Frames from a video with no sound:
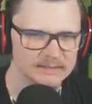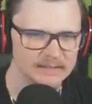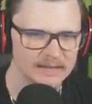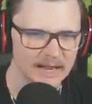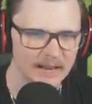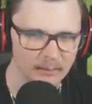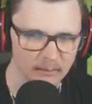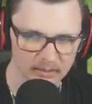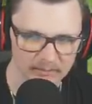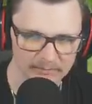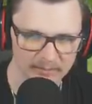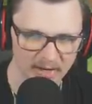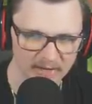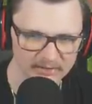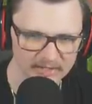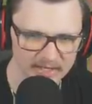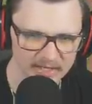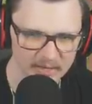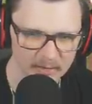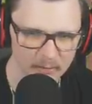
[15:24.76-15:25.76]
And we're
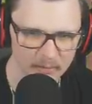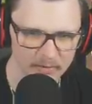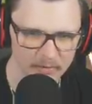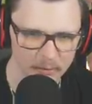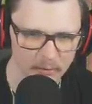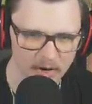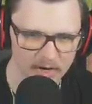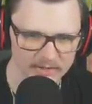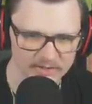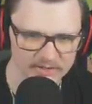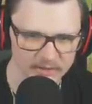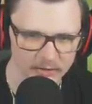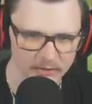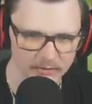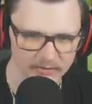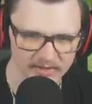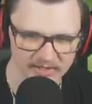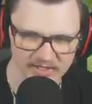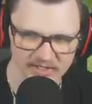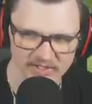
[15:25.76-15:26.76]
bunting with Juan
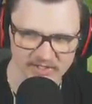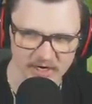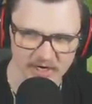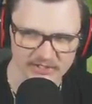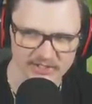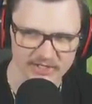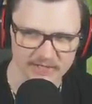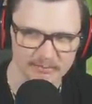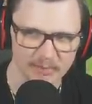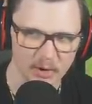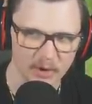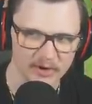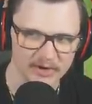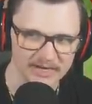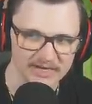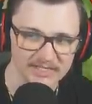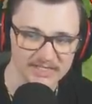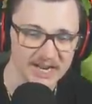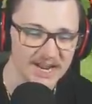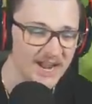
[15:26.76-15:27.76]
Soto. The disgusting part
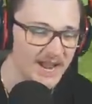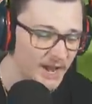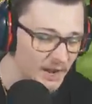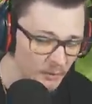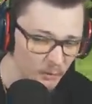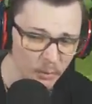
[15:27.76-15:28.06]
is it